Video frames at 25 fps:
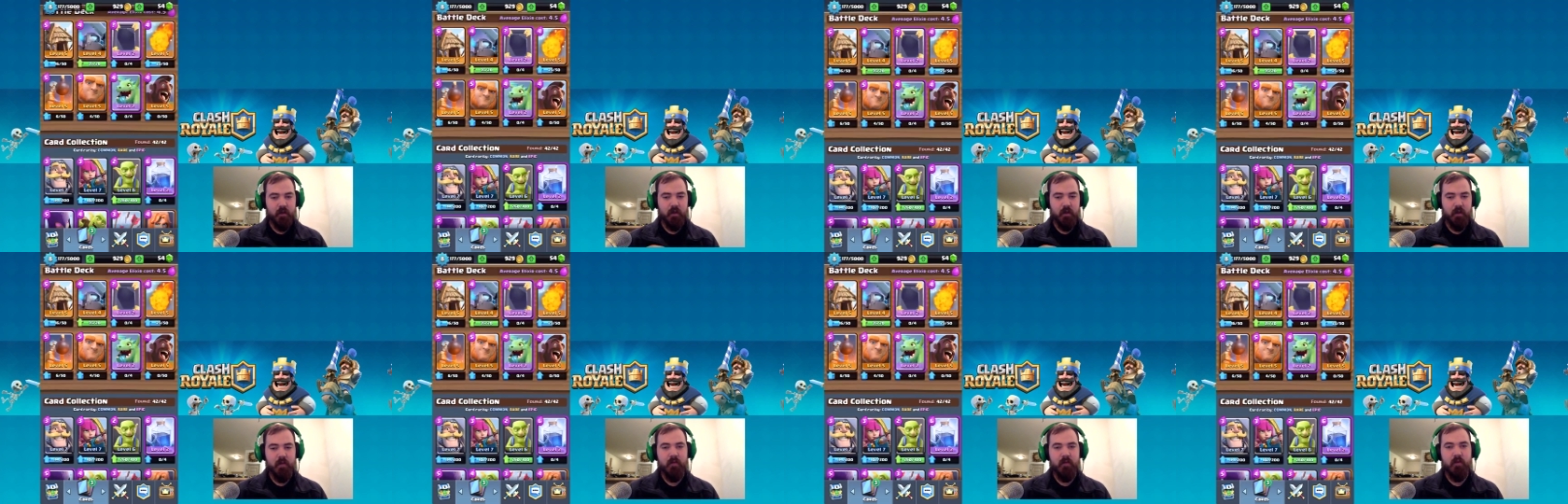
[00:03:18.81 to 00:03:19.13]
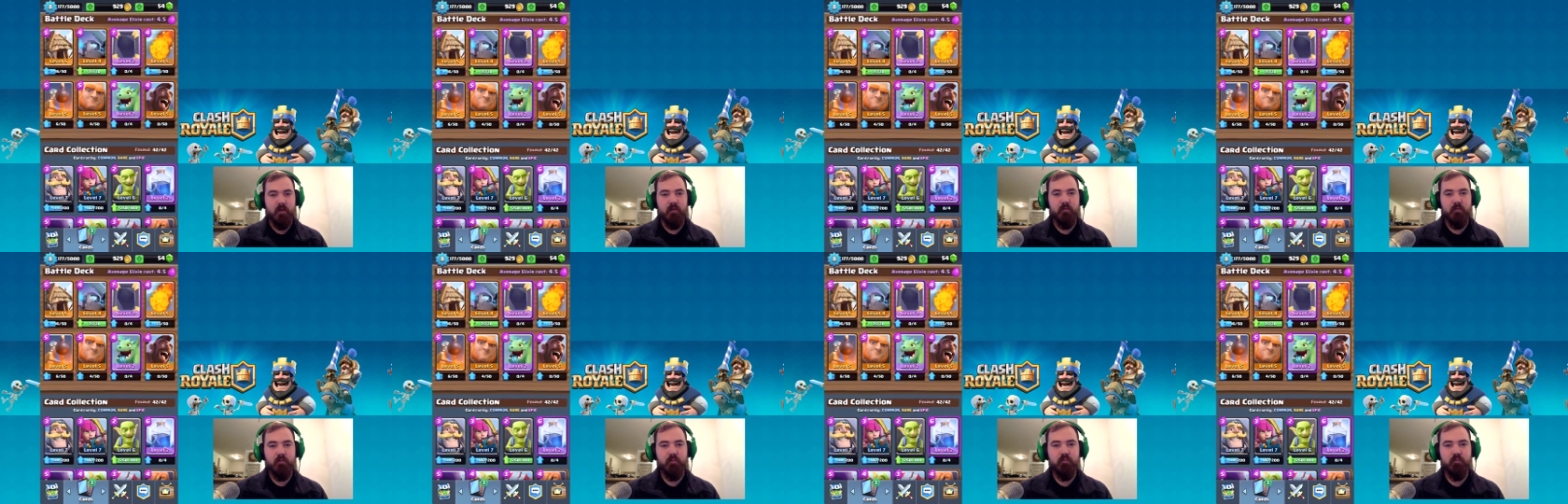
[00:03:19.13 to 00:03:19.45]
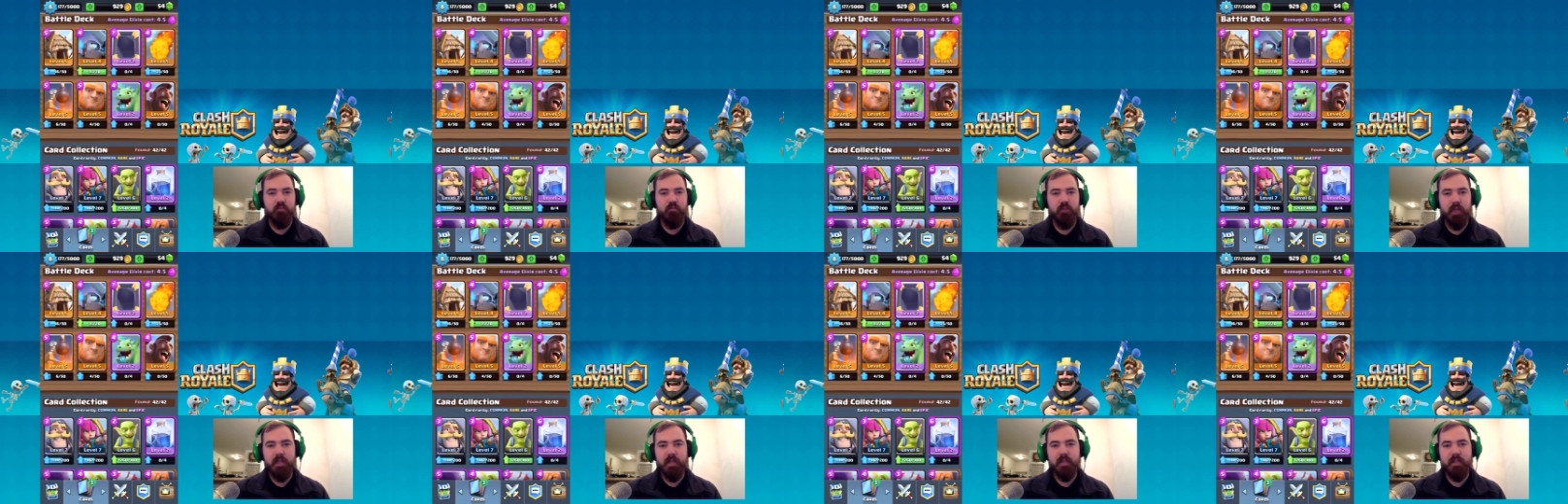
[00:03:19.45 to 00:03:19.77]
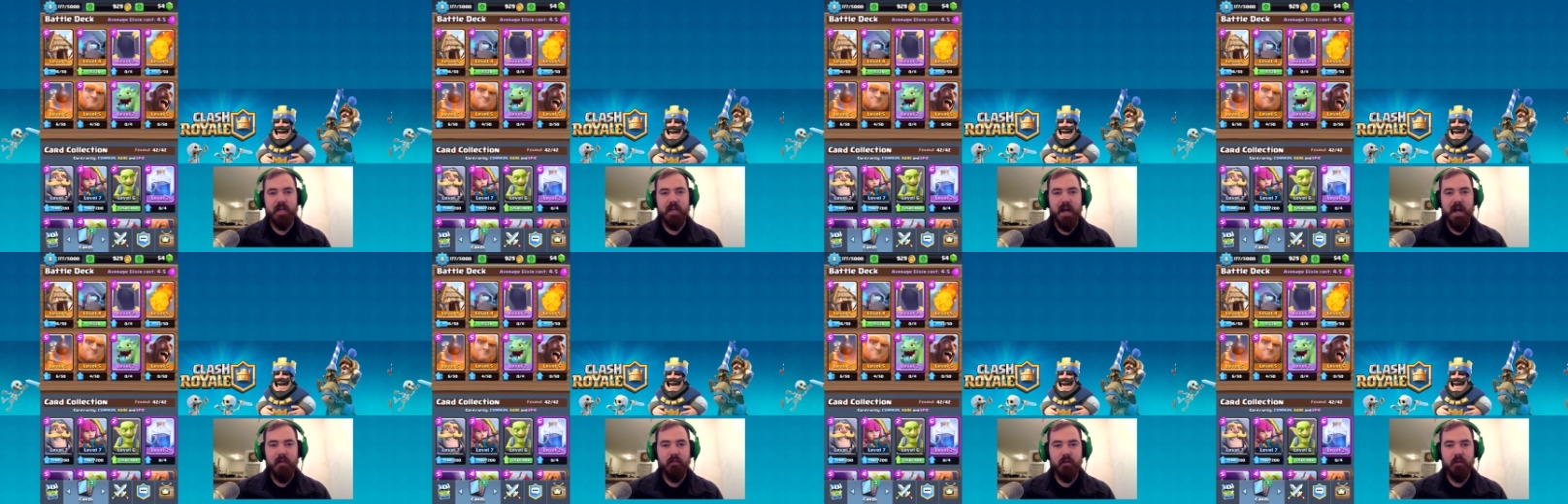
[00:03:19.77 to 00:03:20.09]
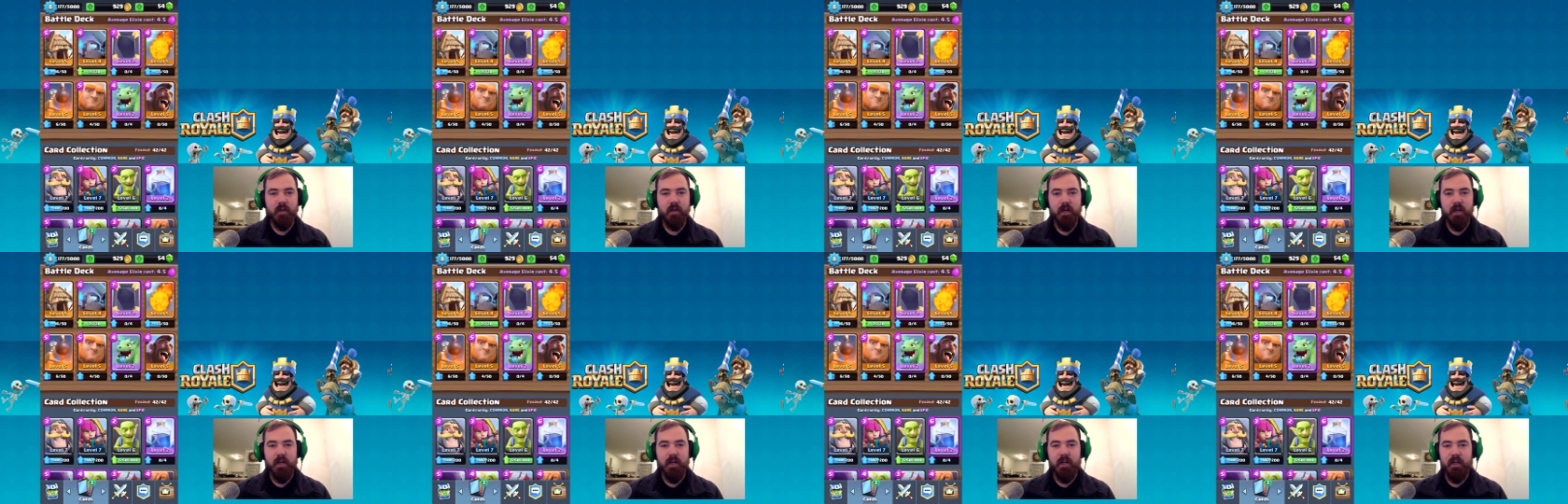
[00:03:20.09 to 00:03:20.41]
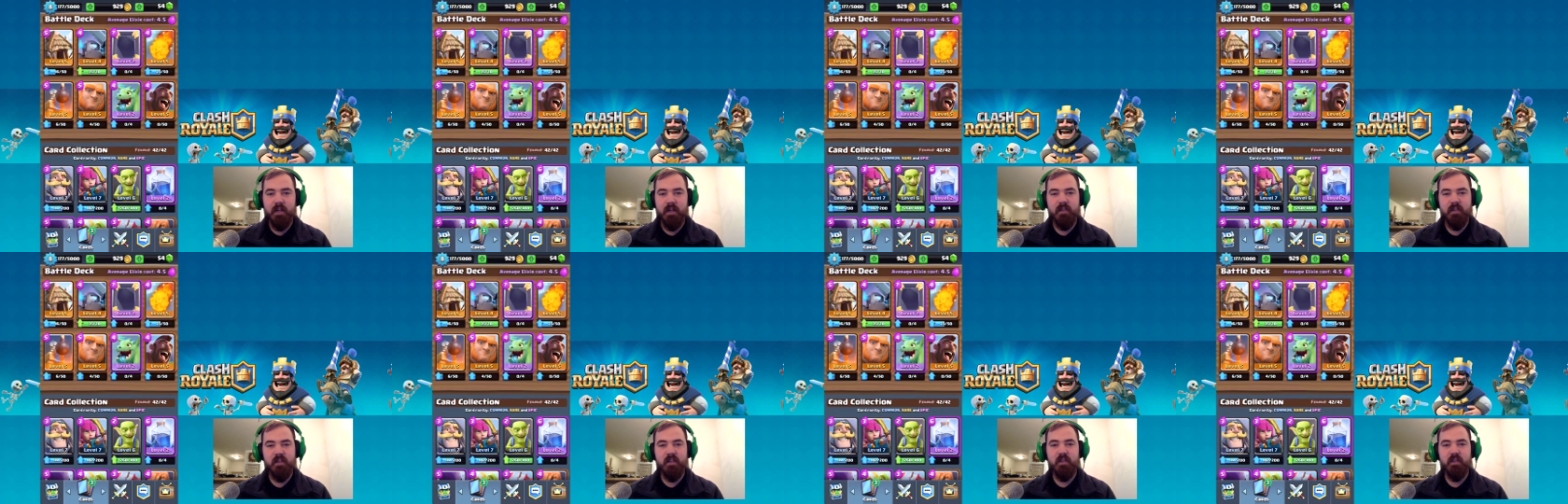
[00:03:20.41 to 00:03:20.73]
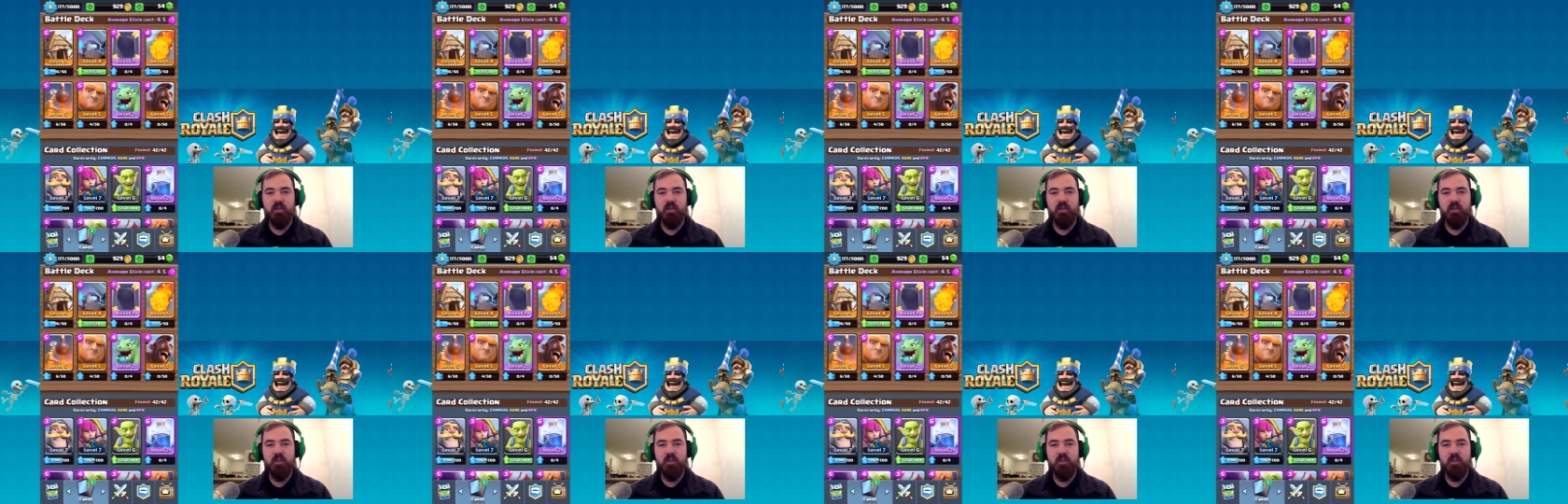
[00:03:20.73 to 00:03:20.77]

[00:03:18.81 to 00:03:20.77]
if you place a Goblin Hut and it doesn't